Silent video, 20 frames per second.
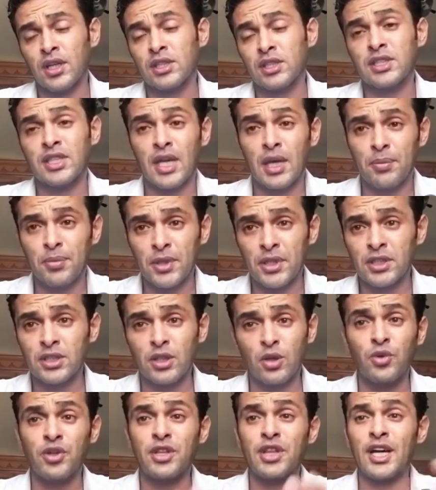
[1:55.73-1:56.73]
it's
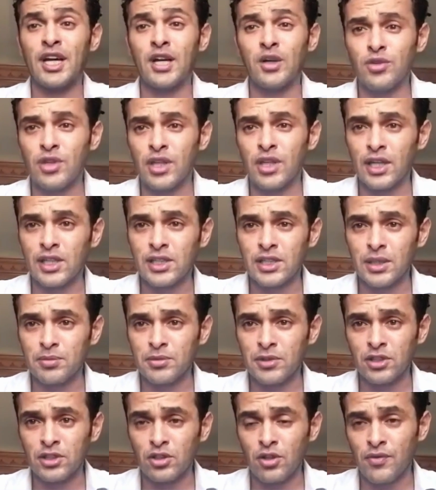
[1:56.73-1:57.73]
happened without the
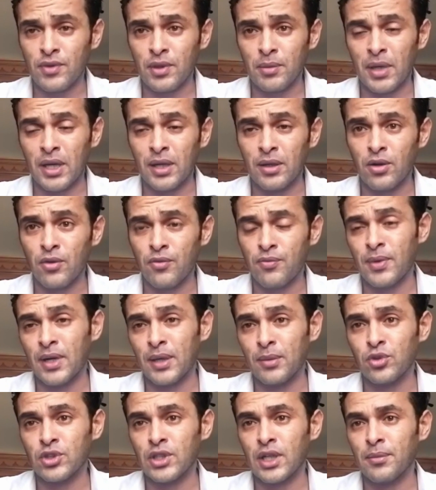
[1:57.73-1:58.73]
acceptance of
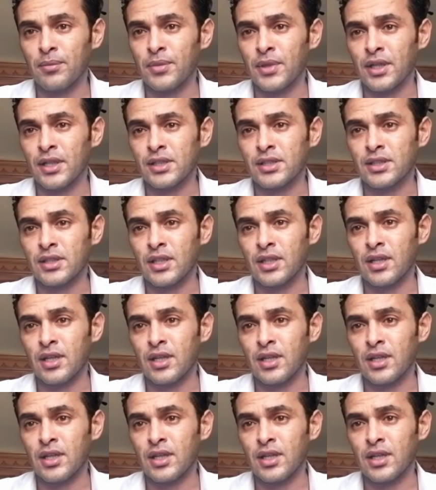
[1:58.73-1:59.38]
Mahmoud Abbas,